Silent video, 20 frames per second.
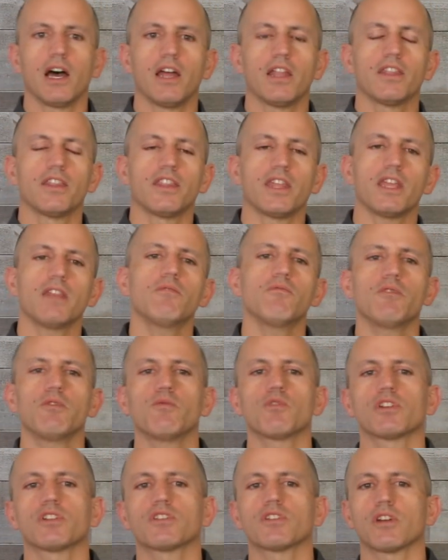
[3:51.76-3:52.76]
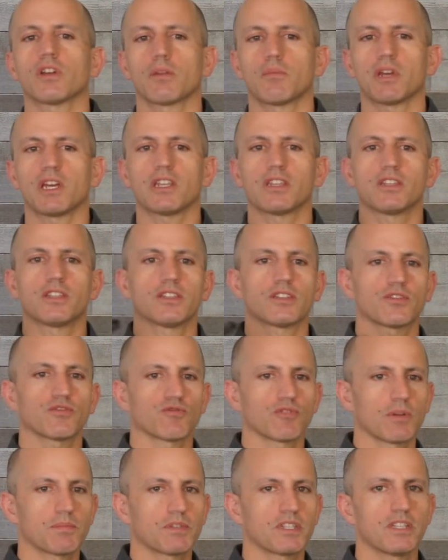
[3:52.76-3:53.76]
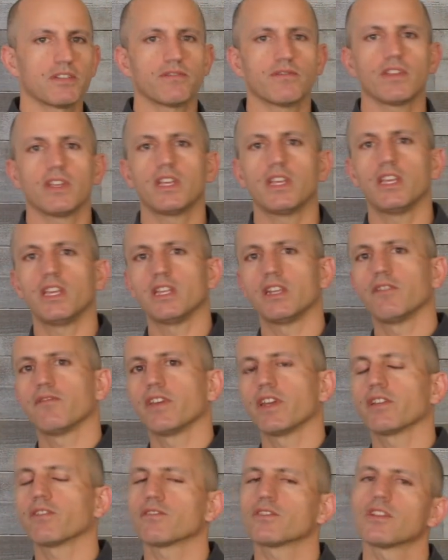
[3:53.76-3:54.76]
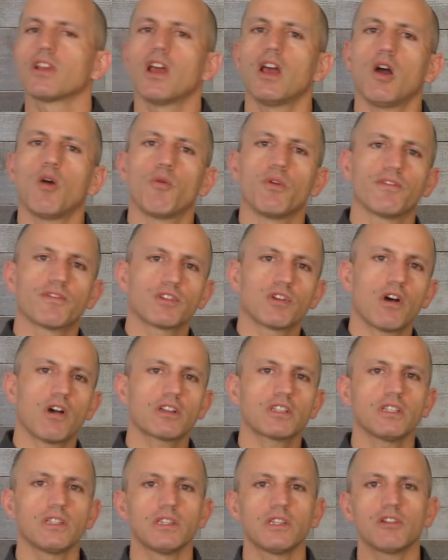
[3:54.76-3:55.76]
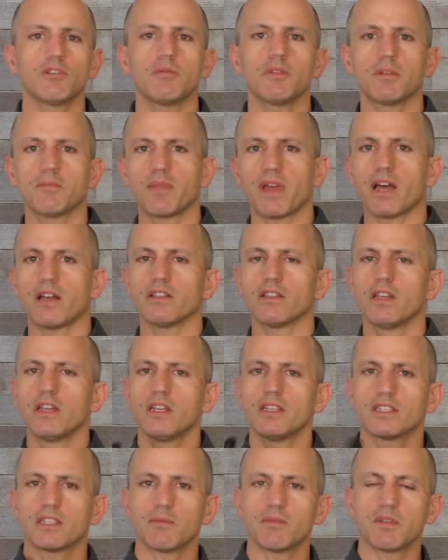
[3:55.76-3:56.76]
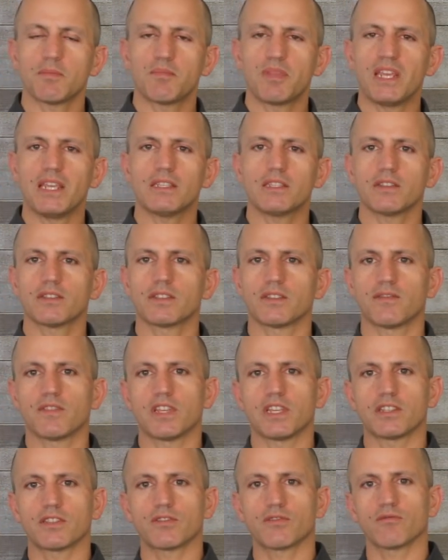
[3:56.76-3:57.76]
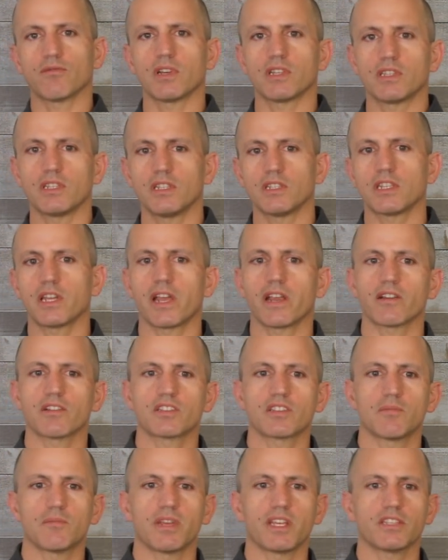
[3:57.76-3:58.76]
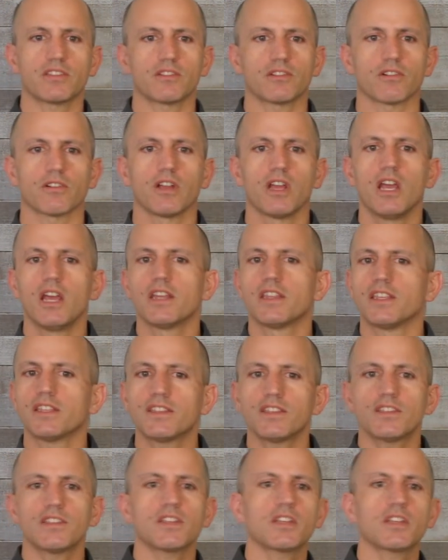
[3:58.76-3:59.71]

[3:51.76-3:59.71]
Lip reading: Then we want to talk about disruptive innovators. We've talked a little bit about some of the pieces of this throughout the entire semester. This is a